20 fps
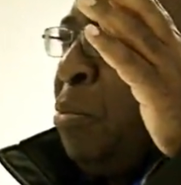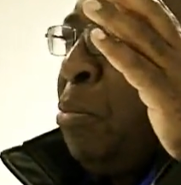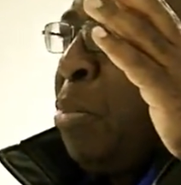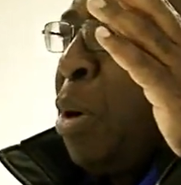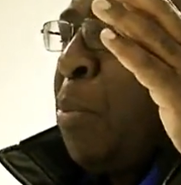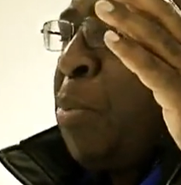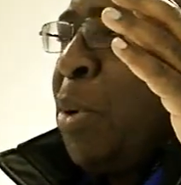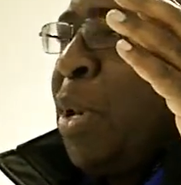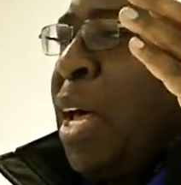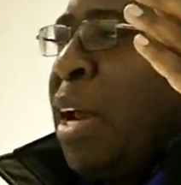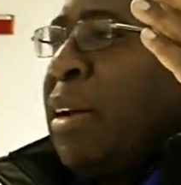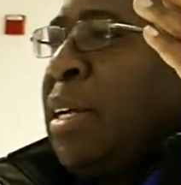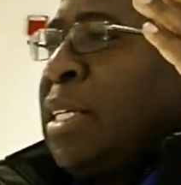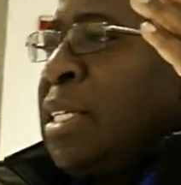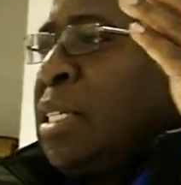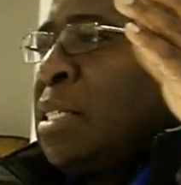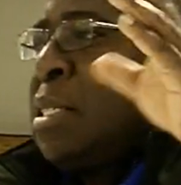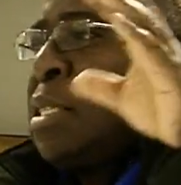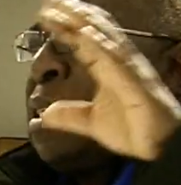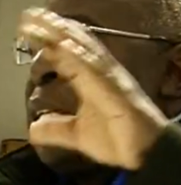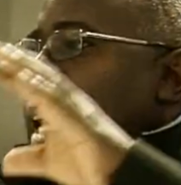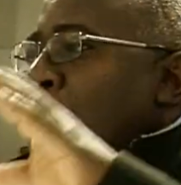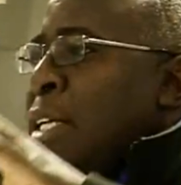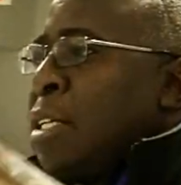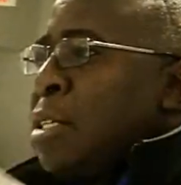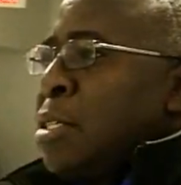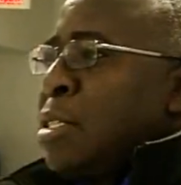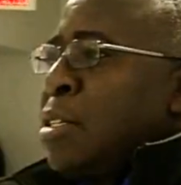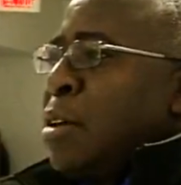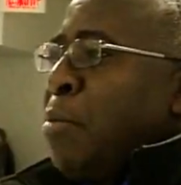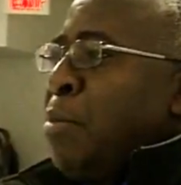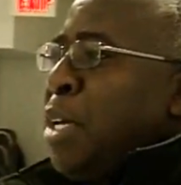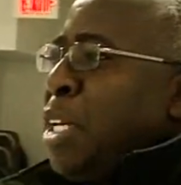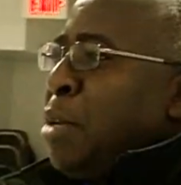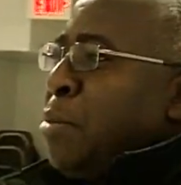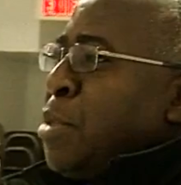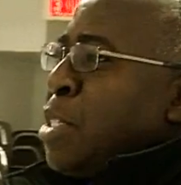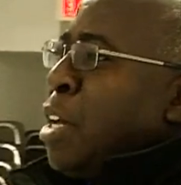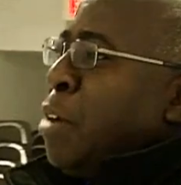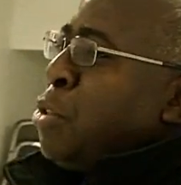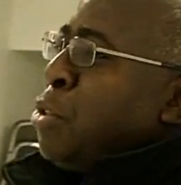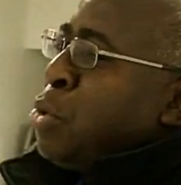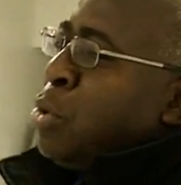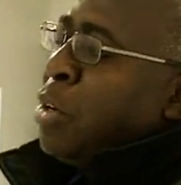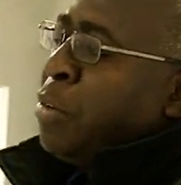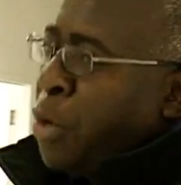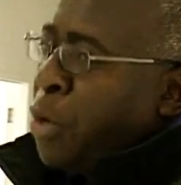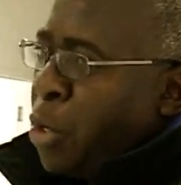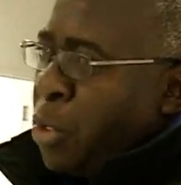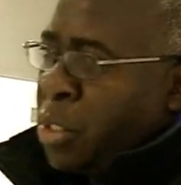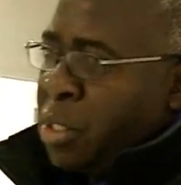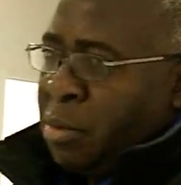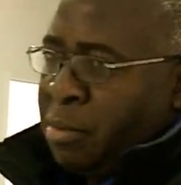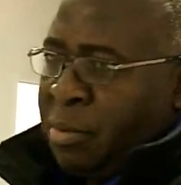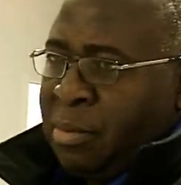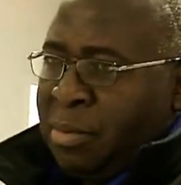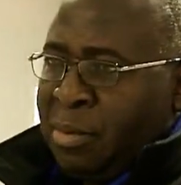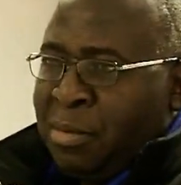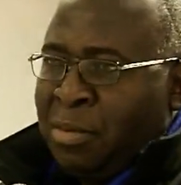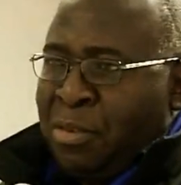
popularity, still had to submit himself to a vote